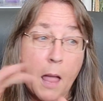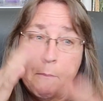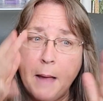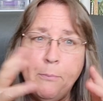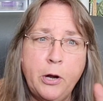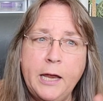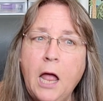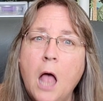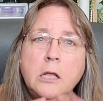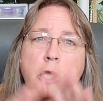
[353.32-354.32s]
by
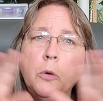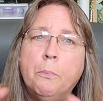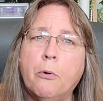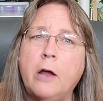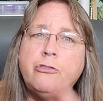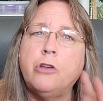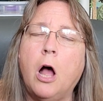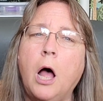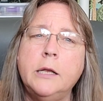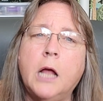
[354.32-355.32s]
putting little brushed
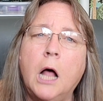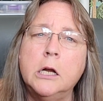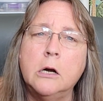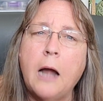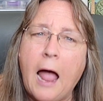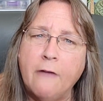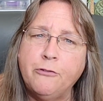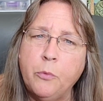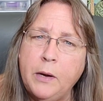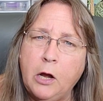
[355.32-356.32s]
on color
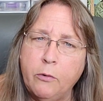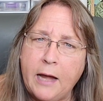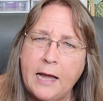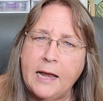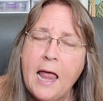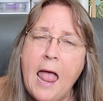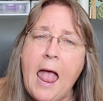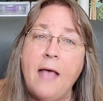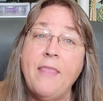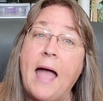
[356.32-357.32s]
after we create it.
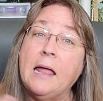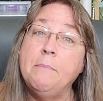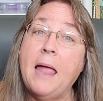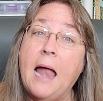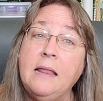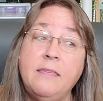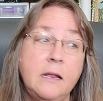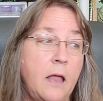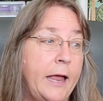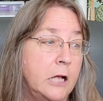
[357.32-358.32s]
And that could be
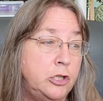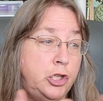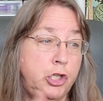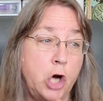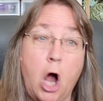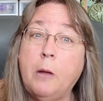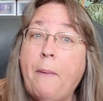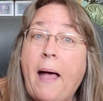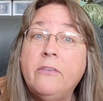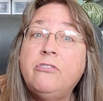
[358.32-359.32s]
anything like a chalk
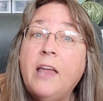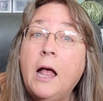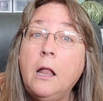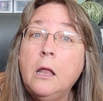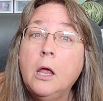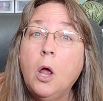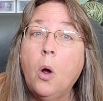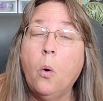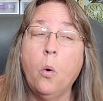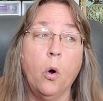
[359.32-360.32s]
pastel
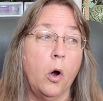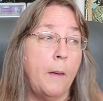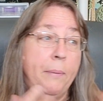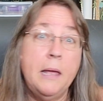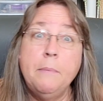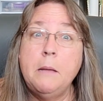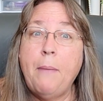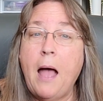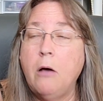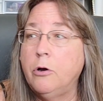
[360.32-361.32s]
or a pigment
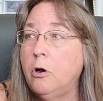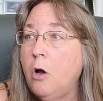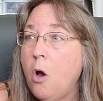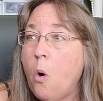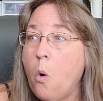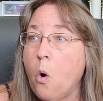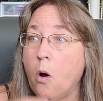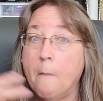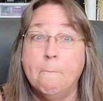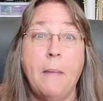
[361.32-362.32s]
powder
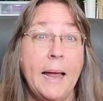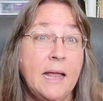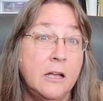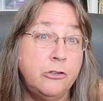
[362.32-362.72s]
or a mica,